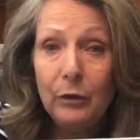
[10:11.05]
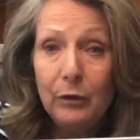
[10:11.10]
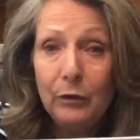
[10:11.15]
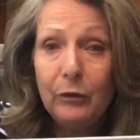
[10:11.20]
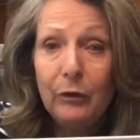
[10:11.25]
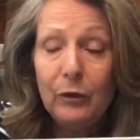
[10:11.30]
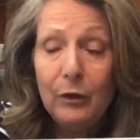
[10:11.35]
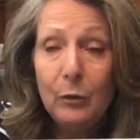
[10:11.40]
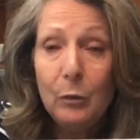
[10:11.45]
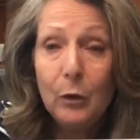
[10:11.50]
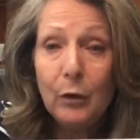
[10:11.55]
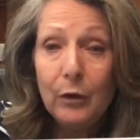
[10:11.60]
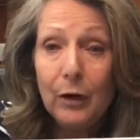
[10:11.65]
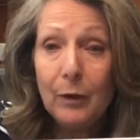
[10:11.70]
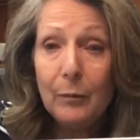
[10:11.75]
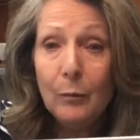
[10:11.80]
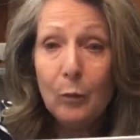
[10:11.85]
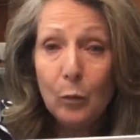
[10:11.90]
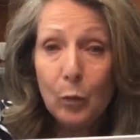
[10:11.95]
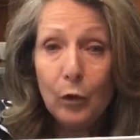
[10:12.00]
You'll see where
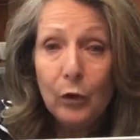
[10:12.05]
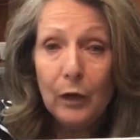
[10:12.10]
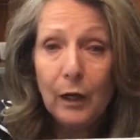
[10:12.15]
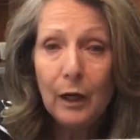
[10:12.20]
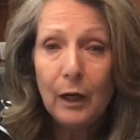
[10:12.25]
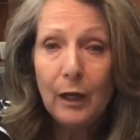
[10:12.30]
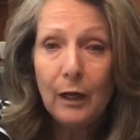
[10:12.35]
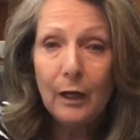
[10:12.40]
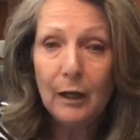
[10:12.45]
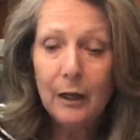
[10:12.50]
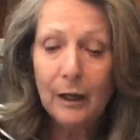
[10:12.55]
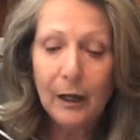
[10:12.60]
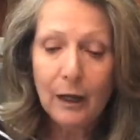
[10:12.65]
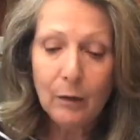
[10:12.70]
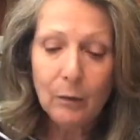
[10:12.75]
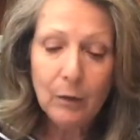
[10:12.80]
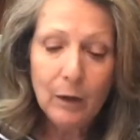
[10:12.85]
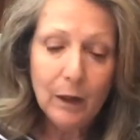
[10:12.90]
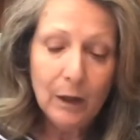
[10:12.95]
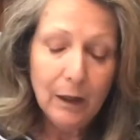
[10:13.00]
I'm working on it
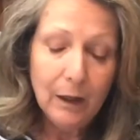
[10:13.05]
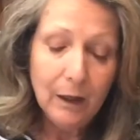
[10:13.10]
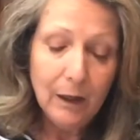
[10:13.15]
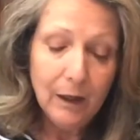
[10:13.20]
now.